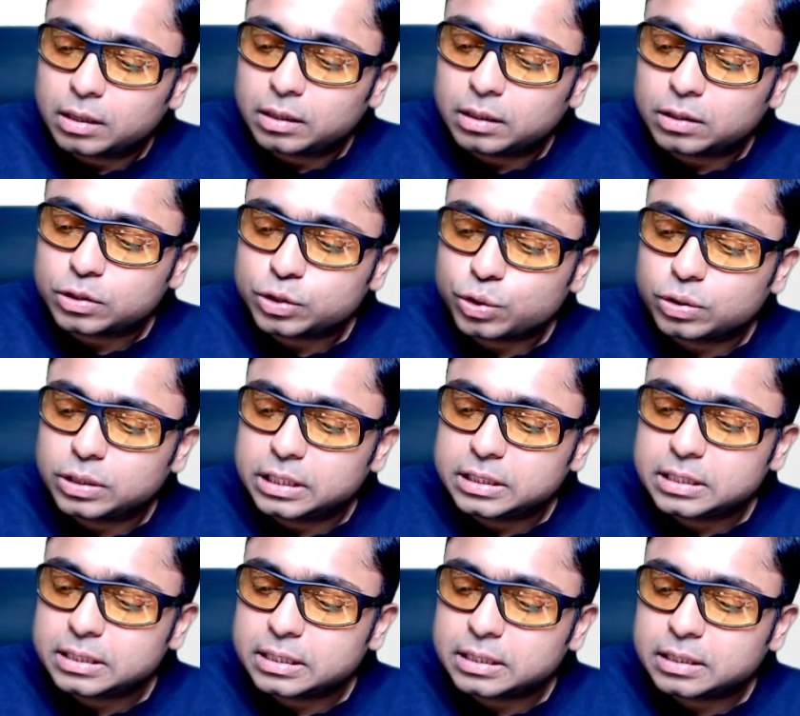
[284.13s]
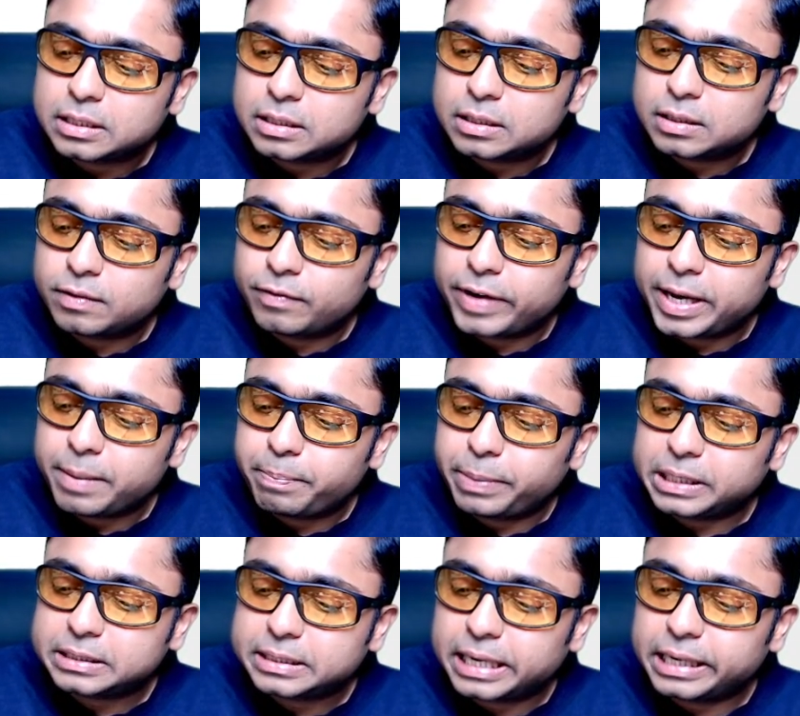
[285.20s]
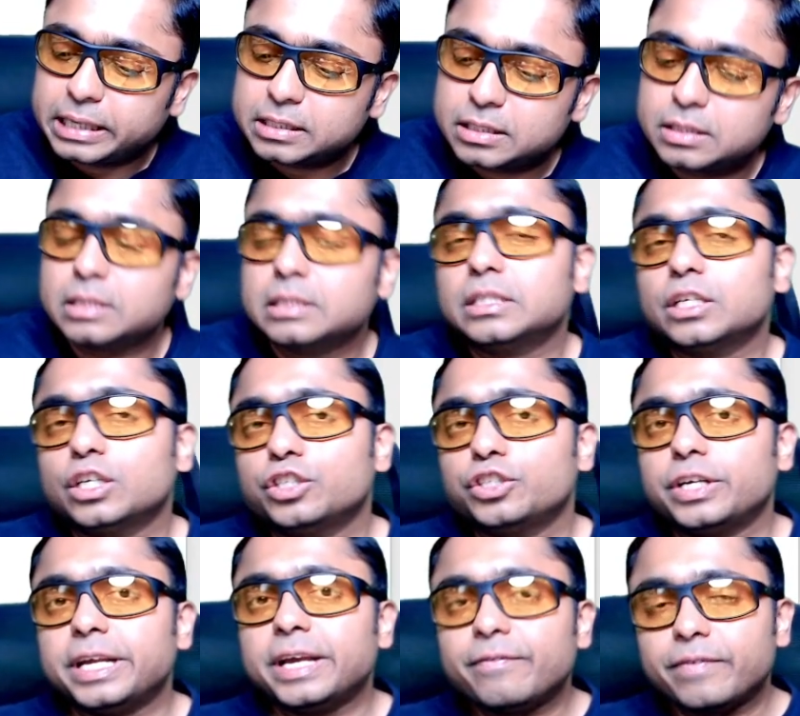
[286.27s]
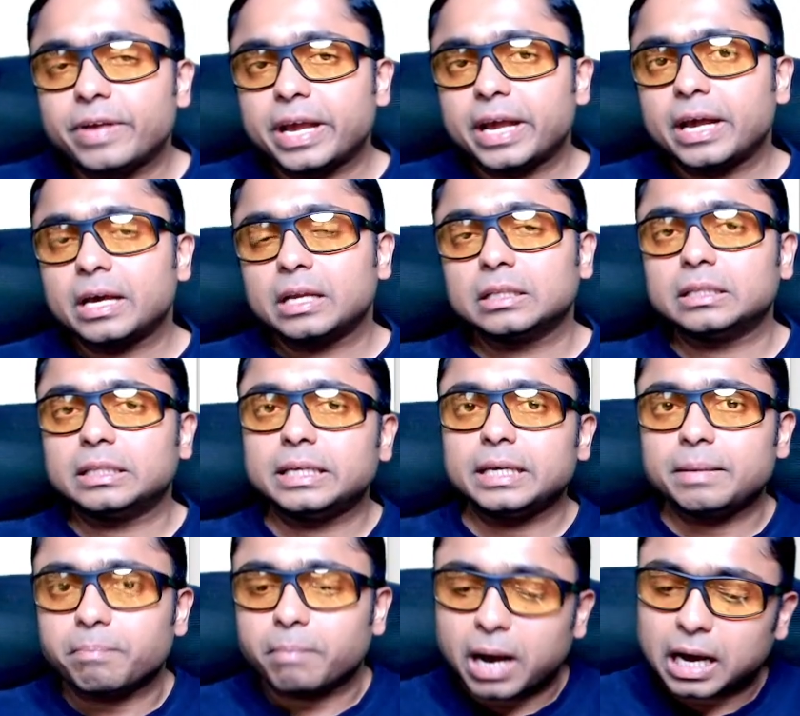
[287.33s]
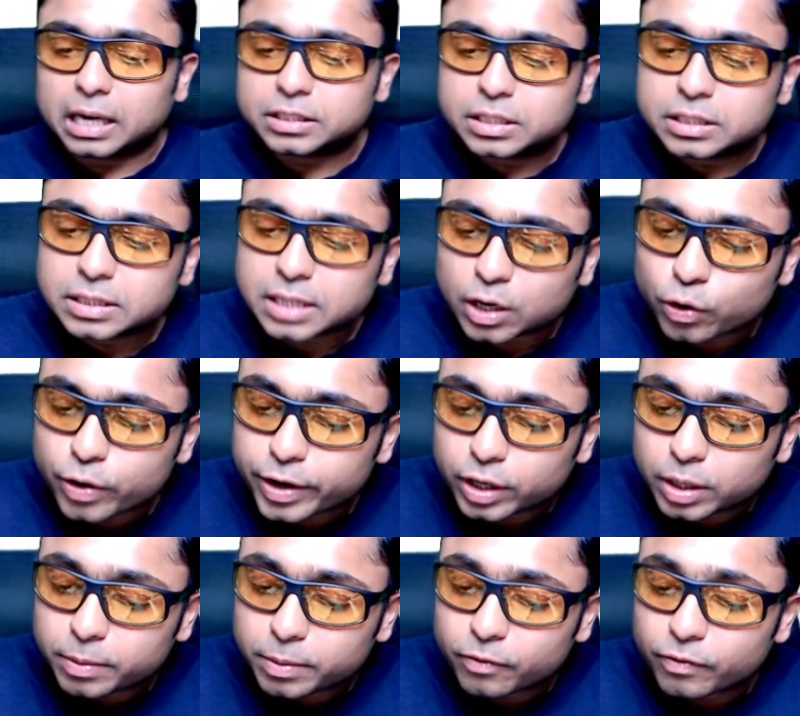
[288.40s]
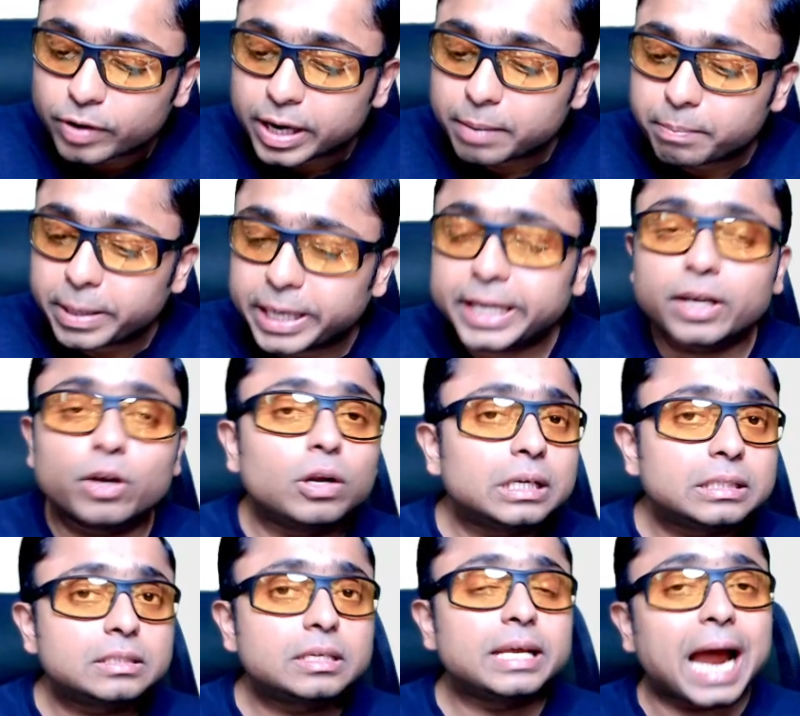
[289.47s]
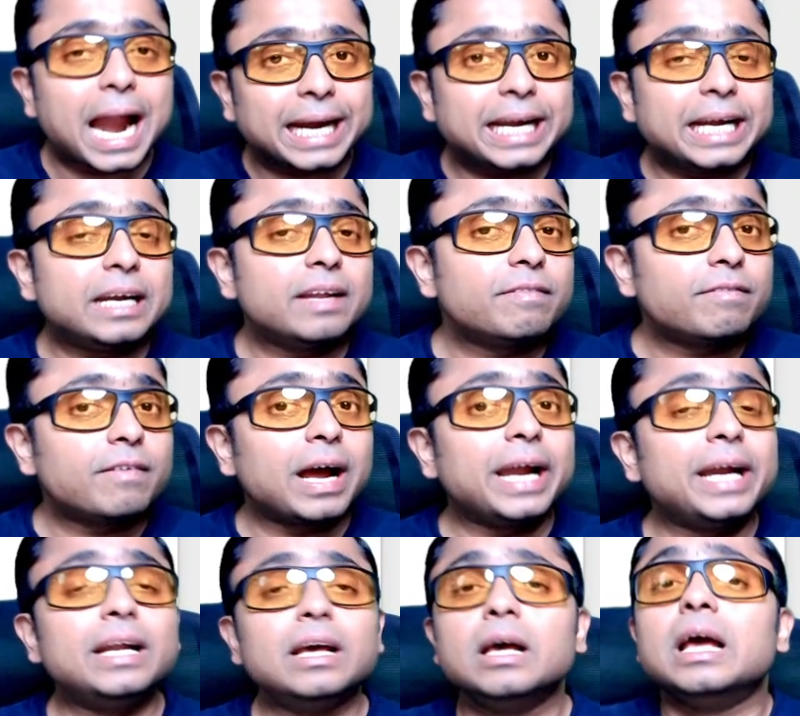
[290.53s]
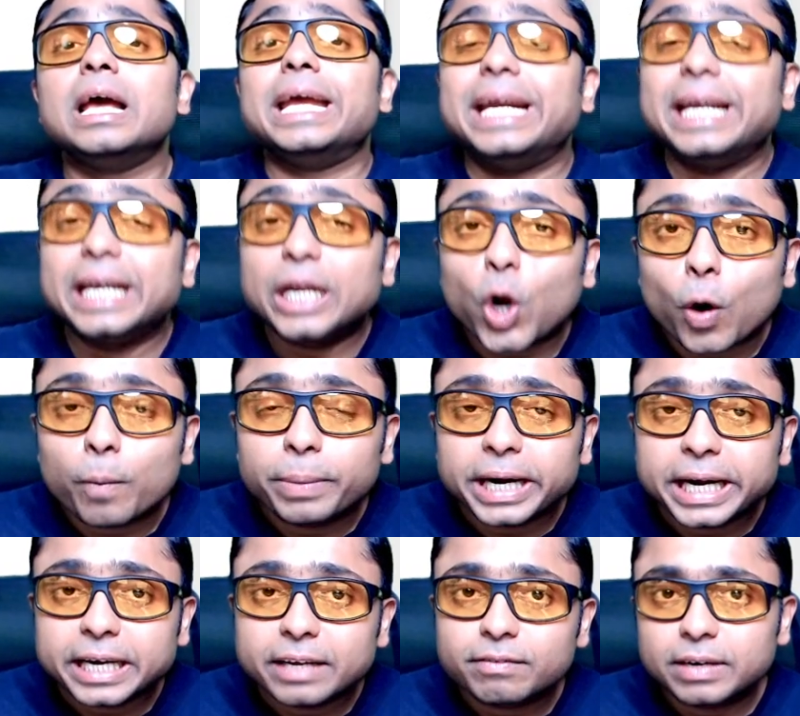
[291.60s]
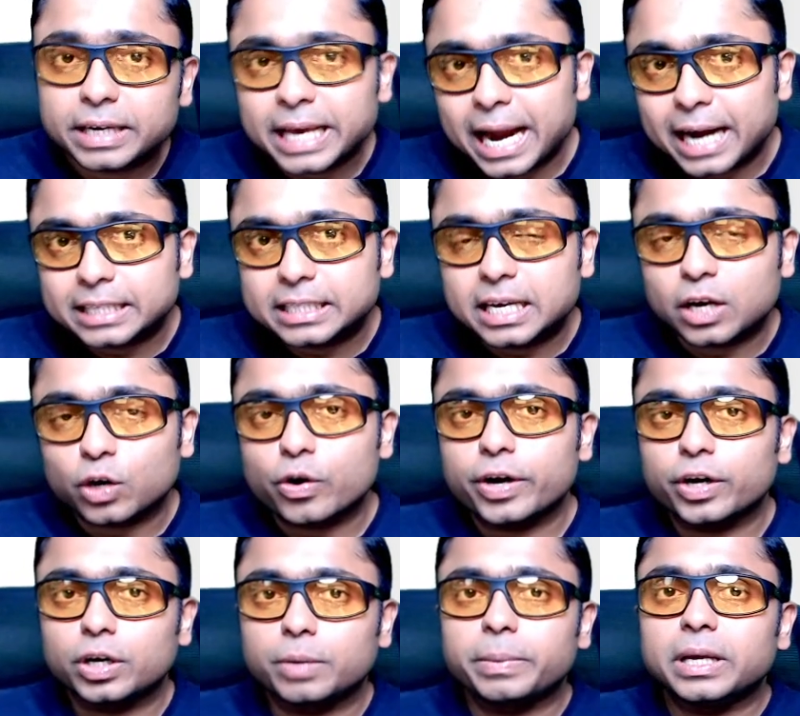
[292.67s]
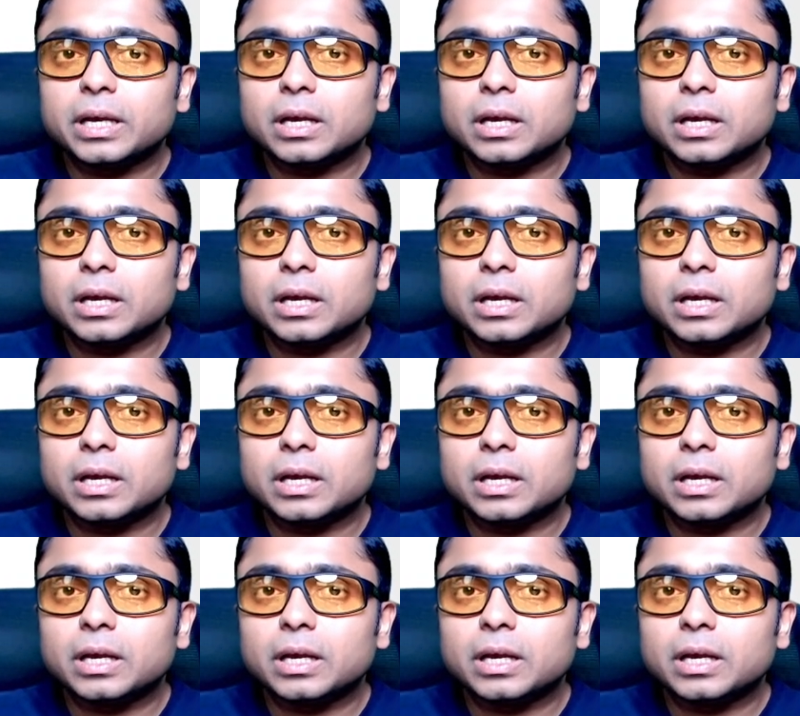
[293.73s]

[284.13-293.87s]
So this is a very precise surgery where the margins are going to be very meticulously identified intraoperatively, and they are going to be